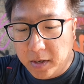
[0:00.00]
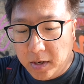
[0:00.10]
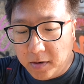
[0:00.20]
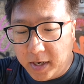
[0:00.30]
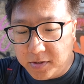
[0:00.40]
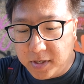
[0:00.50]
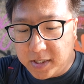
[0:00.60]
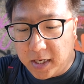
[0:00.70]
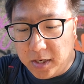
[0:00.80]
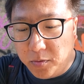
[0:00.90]
Alright, so this
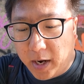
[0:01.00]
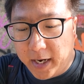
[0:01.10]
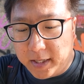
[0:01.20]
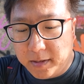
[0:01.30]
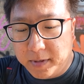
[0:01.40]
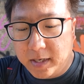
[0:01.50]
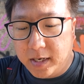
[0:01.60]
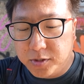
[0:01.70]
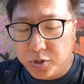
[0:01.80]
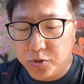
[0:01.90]
is the new item. It
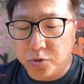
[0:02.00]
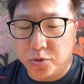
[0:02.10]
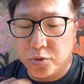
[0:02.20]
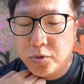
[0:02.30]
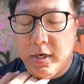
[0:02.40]
allows you to do